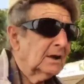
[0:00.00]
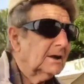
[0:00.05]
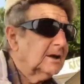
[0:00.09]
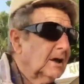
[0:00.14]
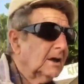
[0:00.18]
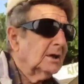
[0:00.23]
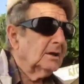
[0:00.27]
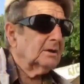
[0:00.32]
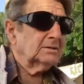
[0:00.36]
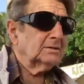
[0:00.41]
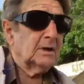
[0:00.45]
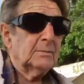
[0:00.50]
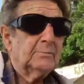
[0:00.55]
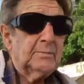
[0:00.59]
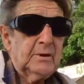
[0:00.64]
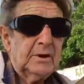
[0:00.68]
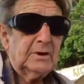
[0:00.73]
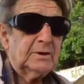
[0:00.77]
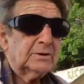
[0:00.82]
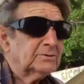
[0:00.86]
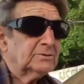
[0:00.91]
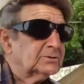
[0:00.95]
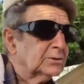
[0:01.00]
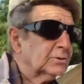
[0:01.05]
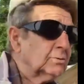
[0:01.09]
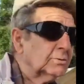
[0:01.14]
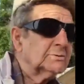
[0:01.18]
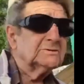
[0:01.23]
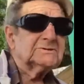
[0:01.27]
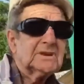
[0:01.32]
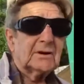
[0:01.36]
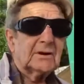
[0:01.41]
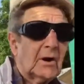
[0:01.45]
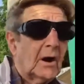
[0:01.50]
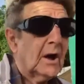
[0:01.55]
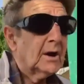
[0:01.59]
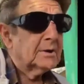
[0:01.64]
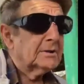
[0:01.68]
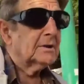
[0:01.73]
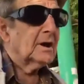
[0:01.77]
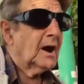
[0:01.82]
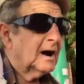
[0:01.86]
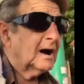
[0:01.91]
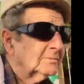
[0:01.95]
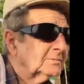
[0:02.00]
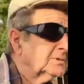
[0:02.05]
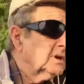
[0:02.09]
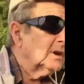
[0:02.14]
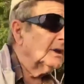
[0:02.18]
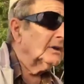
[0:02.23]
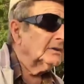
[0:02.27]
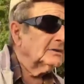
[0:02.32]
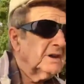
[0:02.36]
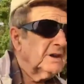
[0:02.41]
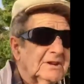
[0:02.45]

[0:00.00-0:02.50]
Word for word: Uh, they're beating Jews that are unarmed.